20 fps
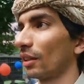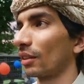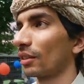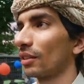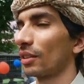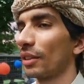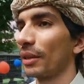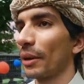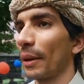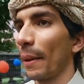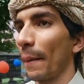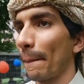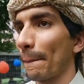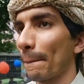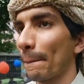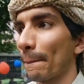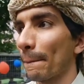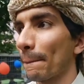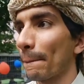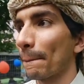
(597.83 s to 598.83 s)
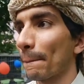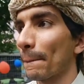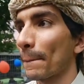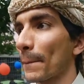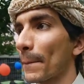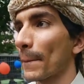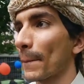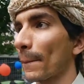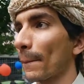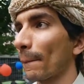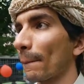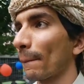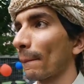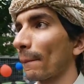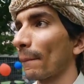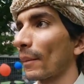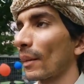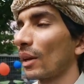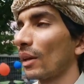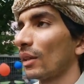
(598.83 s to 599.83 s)
it's all planned immigration, so
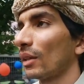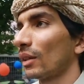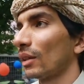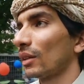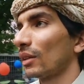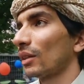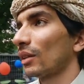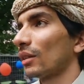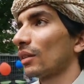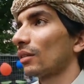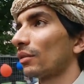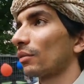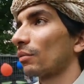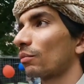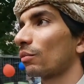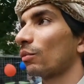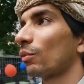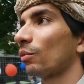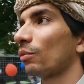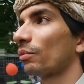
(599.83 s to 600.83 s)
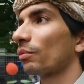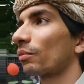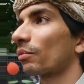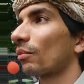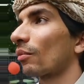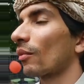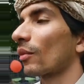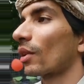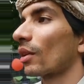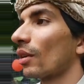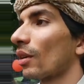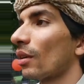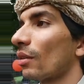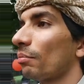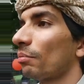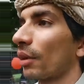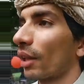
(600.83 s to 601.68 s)
you could argue it's on purpose, right?